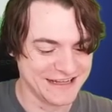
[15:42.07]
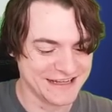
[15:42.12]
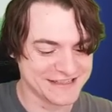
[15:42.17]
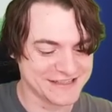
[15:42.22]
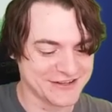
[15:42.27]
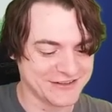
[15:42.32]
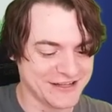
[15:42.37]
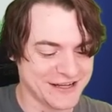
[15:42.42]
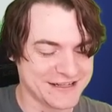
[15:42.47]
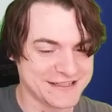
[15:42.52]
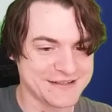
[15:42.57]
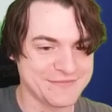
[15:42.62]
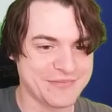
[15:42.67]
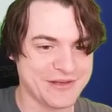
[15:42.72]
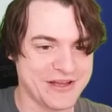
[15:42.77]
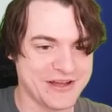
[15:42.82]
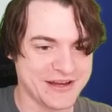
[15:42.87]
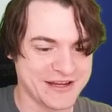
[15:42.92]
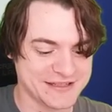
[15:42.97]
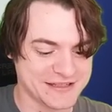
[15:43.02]
So
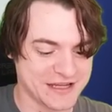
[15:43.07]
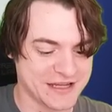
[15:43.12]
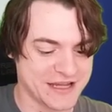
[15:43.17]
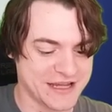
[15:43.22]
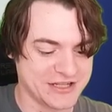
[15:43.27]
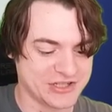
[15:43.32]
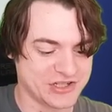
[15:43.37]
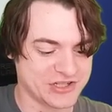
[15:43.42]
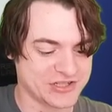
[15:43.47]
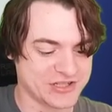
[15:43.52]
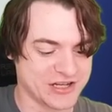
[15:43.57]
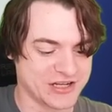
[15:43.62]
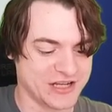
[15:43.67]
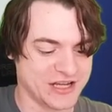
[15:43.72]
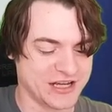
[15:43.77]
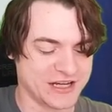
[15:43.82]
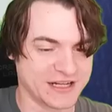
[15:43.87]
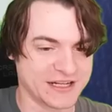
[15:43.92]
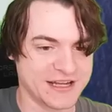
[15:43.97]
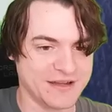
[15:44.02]
Luxembourg is just
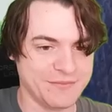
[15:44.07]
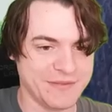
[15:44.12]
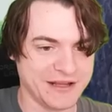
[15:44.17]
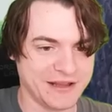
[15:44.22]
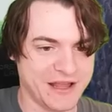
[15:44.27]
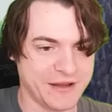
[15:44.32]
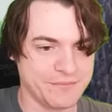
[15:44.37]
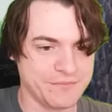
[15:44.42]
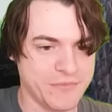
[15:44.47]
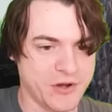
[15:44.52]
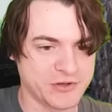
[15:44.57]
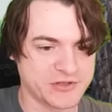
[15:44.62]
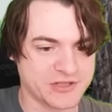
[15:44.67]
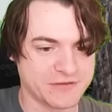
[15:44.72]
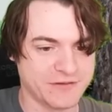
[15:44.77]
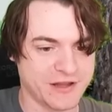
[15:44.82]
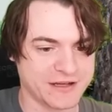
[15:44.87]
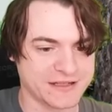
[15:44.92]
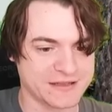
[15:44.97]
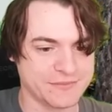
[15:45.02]
gonna give me, like, most
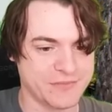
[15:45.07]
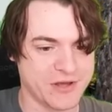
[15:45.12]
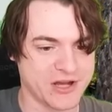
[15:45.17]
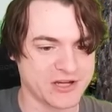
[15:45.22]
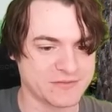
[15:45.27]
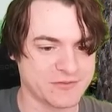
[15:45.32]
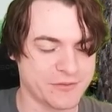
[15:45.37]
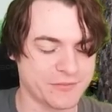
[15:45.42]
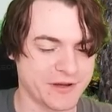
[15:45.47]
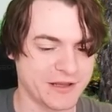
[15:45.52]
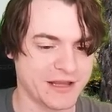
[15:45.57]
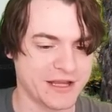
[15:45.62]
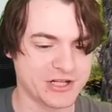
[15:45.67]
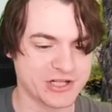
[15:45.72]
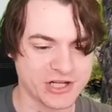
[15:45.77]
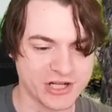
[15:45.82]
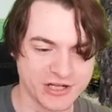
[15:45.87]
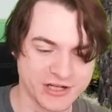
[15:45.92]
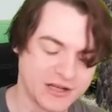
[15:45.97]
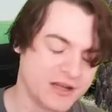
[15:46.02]
of Luxembourg's
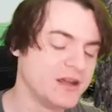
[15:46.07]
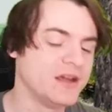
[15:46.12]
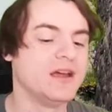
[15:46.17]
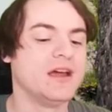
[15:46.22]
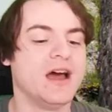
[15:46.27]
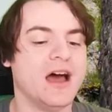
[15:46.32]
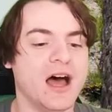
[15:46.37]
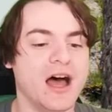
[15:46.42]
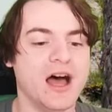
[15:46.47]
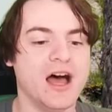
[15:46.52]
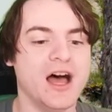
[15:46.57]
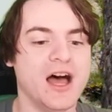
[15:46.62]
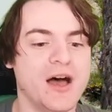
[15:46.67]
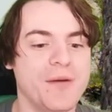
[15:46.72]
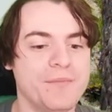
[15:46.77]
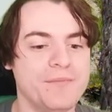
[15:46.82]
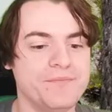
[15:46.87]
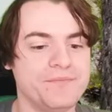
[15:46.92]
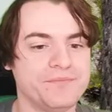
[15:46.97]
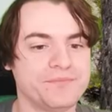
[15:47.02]
population.
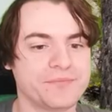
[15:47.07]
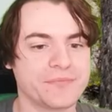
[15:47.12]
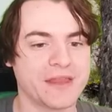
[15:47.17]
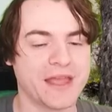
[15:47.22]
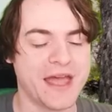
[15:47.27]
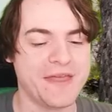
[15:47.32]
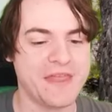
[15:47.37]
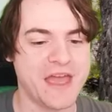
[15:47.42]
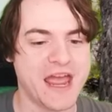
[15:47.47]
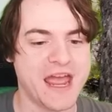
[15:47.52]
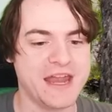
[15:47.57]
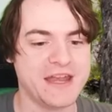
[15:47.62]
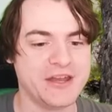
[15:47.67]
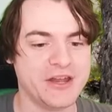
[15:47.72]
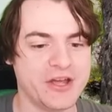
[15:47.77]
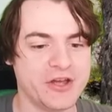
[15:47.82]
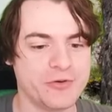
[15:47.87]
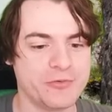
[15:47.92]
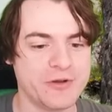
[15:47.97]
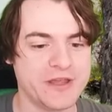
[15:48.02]
And
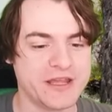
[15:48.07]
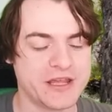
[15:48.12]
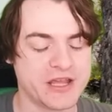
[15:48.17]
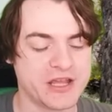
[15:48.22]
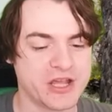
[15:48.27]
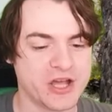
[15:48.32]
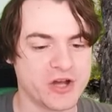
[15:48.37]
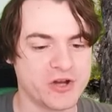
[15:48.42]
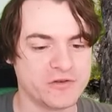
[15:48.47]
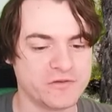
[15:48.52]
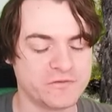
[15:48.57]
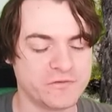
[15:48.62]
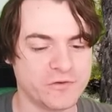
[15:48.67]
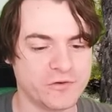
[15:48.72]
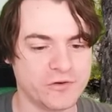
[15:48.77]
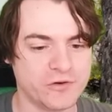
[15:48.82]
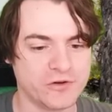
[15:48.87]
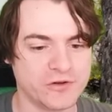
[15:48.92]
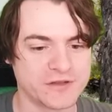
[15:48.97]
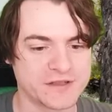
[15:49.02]
then we can go
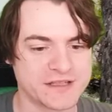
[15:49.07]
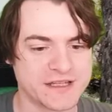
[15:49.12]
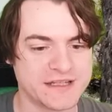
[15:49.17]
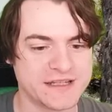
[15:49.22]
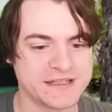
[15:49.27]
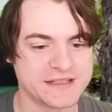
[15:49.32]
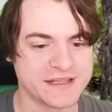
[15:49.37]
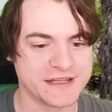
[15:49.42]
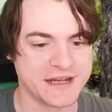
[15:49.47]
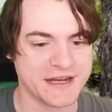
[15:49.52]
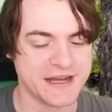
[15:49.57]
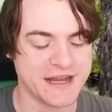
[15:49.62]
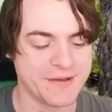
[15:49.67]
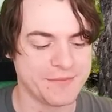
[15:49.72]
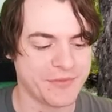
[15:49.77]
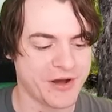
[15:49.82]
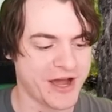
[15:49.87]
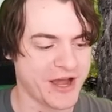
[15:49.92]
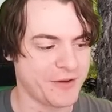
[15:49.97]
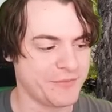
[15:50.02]
for cities that are
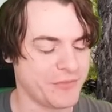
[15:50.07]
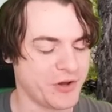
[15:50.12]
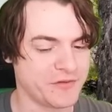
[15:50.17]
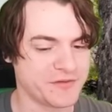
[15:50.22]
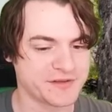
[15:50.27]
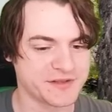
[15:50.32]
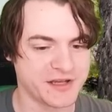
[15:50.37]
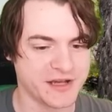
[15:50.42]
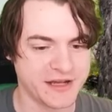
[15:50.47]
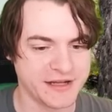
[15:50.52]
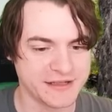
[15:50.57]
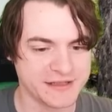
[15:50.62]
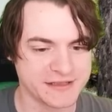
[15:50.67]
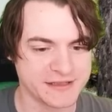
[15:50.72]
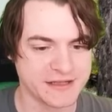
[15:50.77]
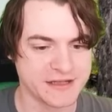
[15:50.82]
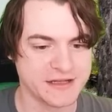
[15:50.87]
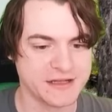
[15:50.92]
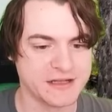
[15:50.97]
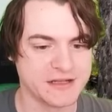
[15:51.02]
nearby on both sides.
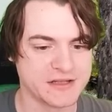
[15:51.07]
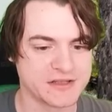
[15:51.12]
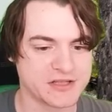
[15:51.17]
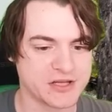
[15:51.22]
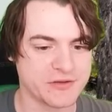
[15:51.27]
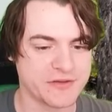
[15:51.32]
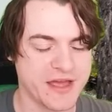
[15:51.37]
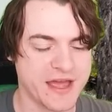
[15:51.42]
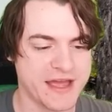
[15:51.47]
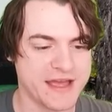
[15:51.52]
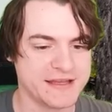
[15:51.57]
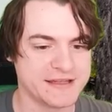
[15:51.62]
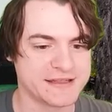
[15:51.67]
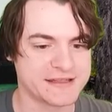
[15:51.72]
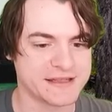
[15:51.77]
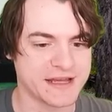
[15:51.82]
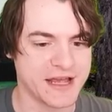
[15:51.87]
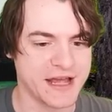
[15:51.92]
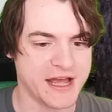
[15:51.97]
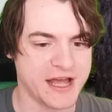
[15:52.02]
So
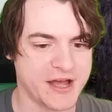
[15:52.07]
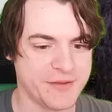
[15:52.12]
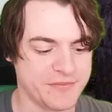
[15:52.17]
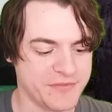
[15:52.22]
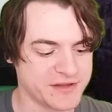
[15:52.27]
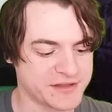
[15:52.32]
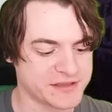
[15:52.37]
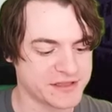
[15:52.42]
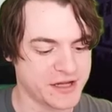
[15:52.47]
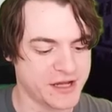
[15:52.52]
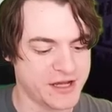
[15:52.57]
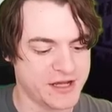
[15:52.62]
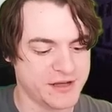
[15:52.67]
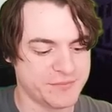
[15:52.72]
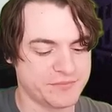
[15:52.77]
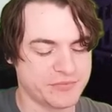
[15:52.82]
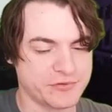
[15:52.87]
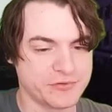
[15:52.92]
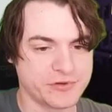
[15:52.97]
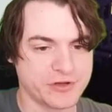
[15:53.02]
there's, the
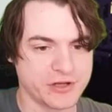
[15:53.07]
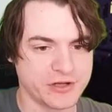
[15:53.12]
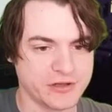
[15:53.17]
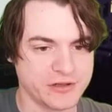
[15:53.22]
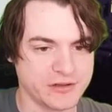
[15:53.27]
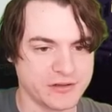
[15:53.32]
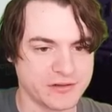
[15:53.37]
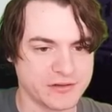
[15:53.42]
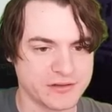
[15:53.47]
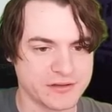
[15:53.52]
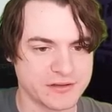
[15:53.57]
Saarbrücken.